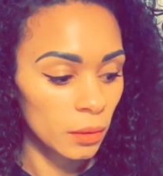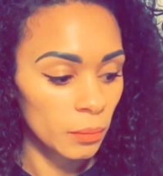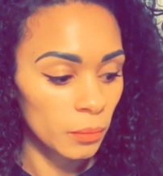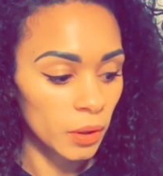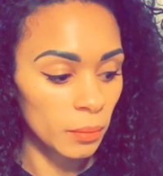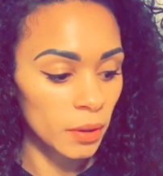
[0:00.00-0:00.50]

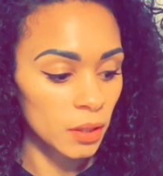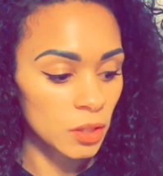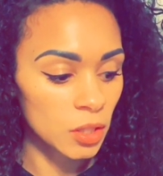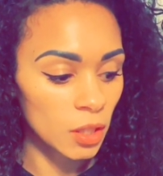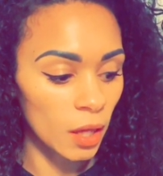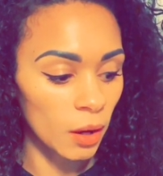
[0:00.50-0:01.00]
pretty
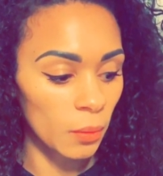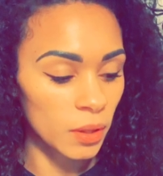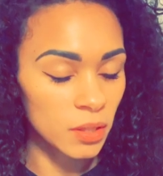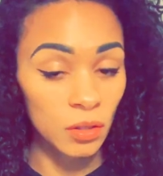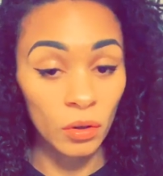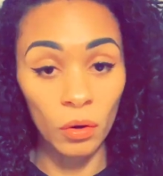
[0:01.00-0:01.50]
much I
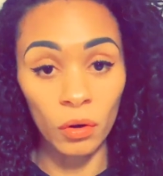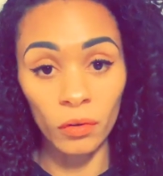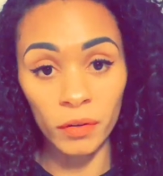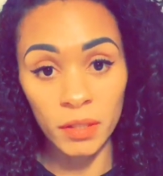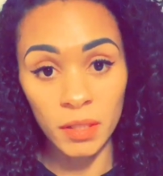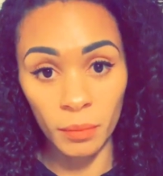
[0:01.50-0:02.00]
wanted to go
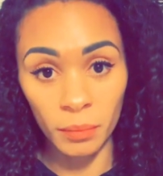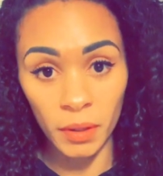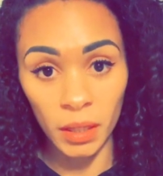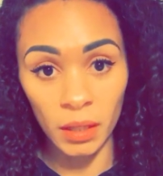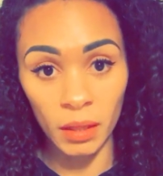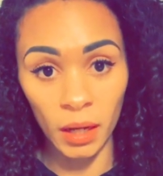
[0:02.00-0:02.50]
over
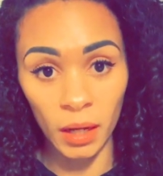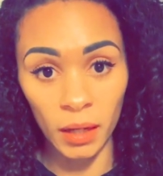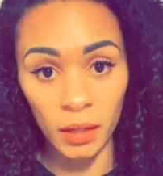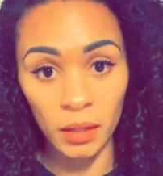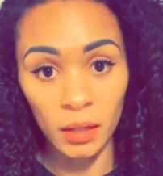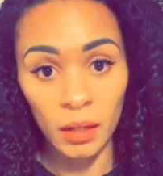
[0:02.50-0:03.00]
something
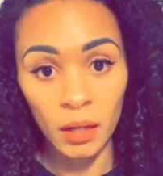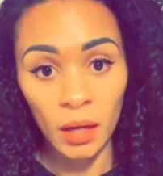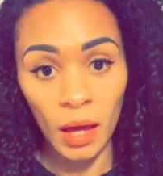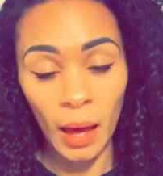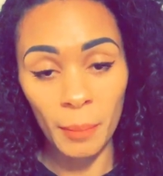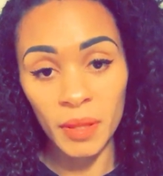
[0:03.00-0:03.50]
that
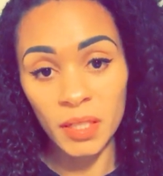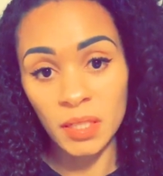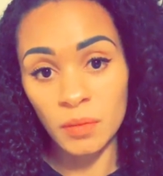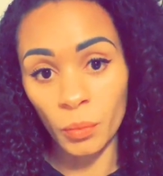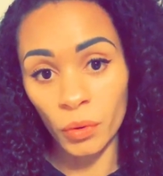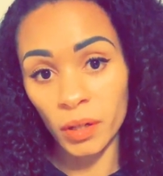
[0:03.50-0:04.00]
happened
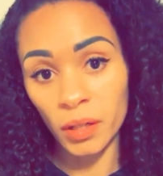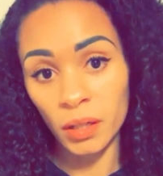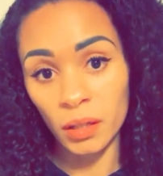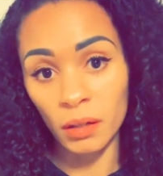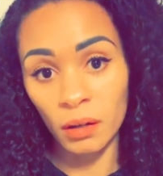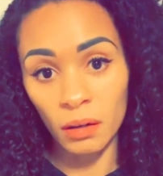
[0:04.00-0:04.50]
this
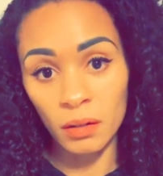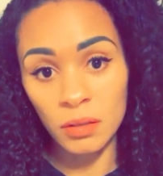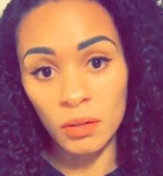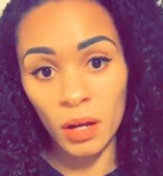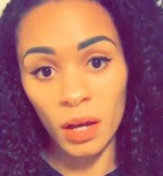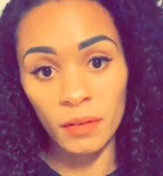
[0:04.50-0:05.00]
morning, and I
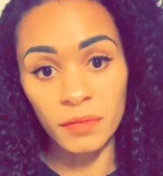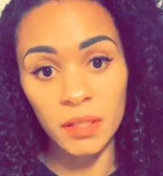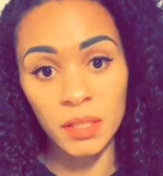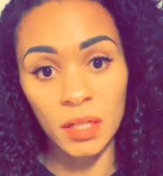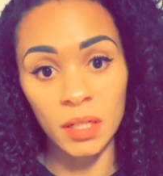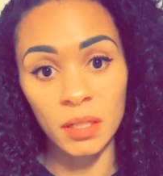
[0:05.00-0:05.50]
also have
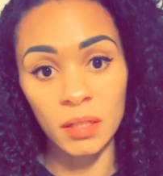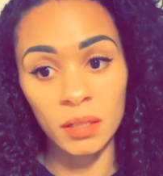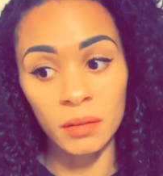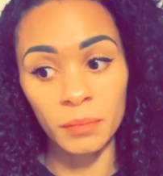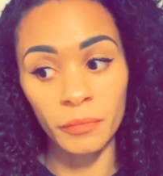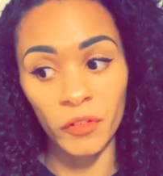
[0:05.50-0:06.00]

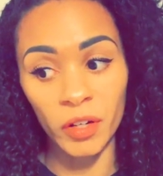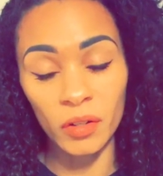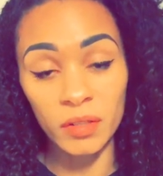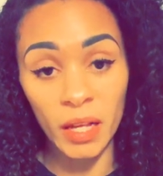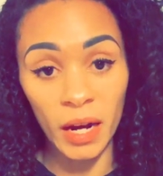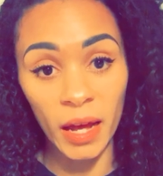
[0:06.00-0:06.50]
some
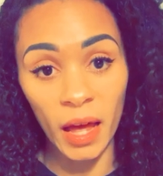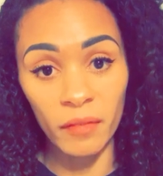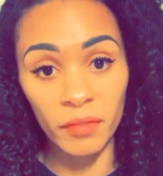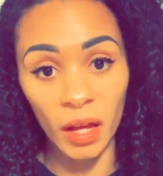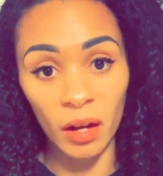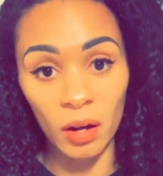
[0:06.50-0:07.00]
videos that I
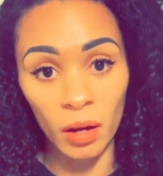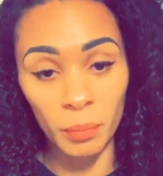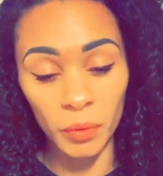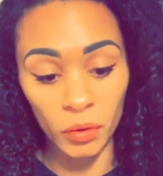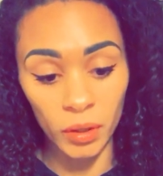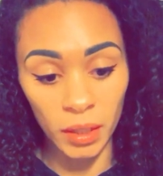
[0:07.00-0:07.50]
have not
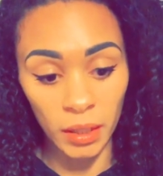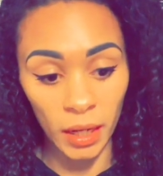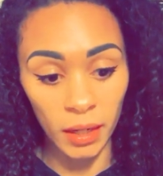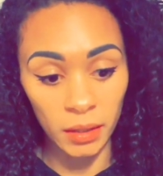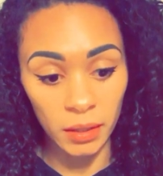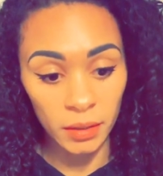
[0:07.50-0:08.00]
uploaded
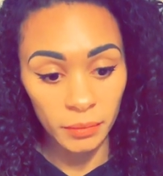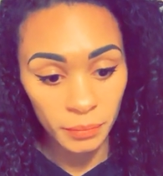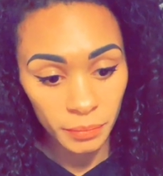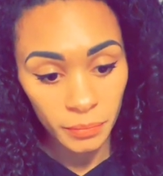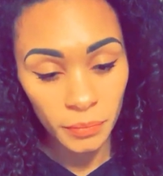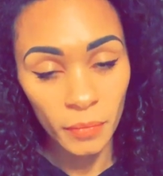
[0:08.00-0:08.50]
yet.
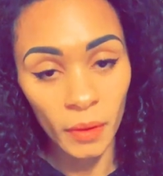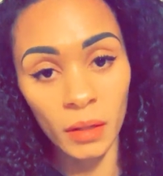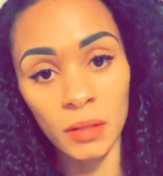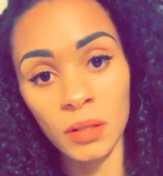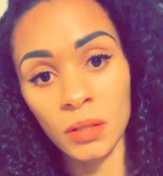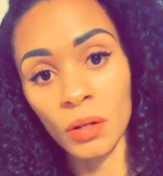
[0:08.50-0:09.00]

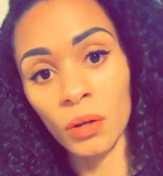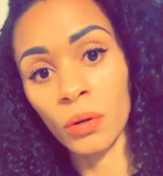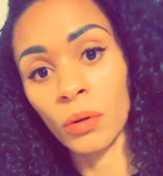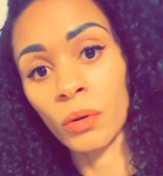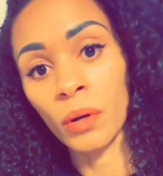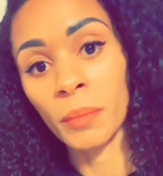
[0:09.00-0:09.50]
So
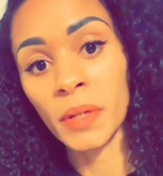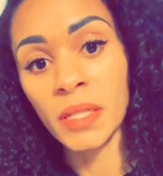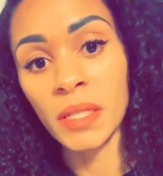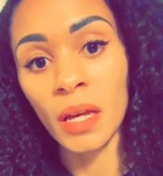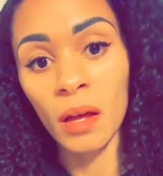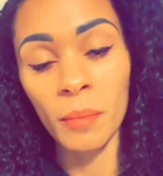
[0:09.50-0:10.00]
I'm gonna
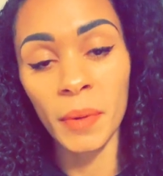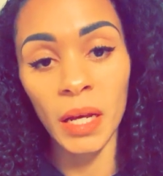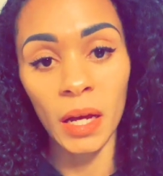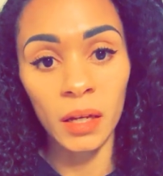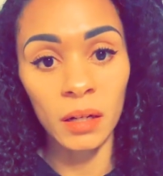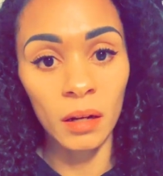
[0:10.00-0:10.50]
see how many
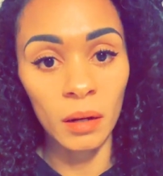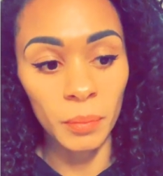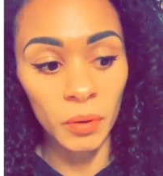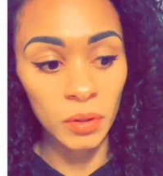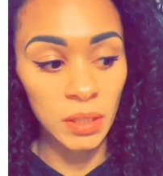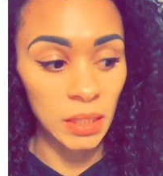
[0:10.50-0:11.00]
I can
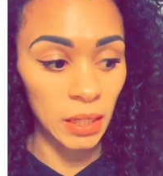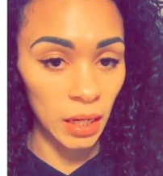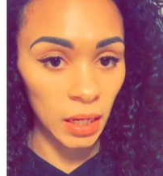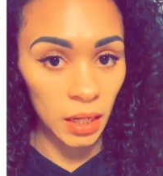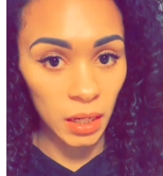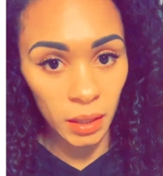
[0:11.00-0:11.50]
upload
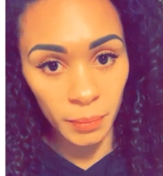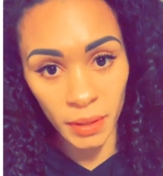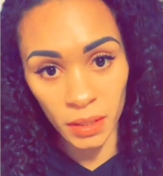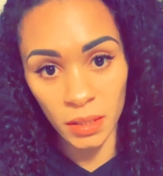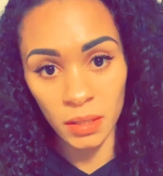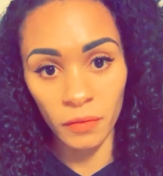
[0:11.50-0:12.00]
today
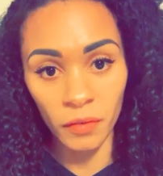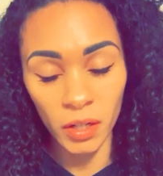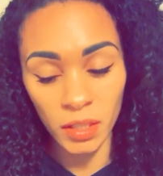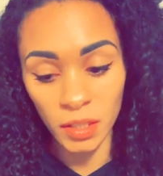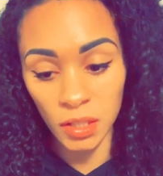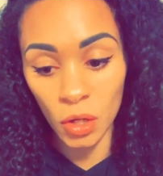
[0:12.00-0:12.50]
because it's a very
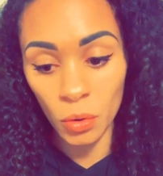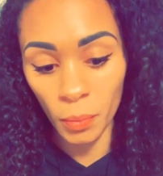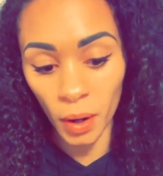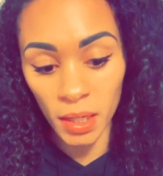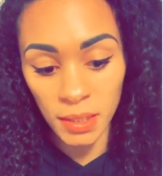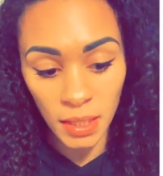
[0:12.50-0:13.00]
slow
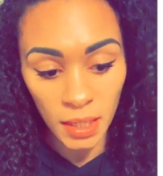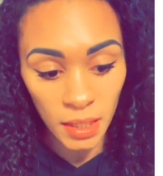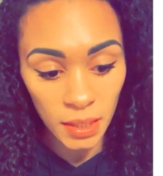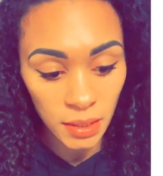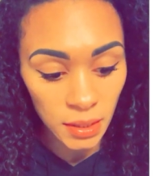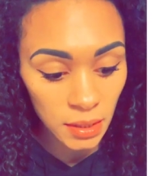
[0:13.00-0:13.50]
process.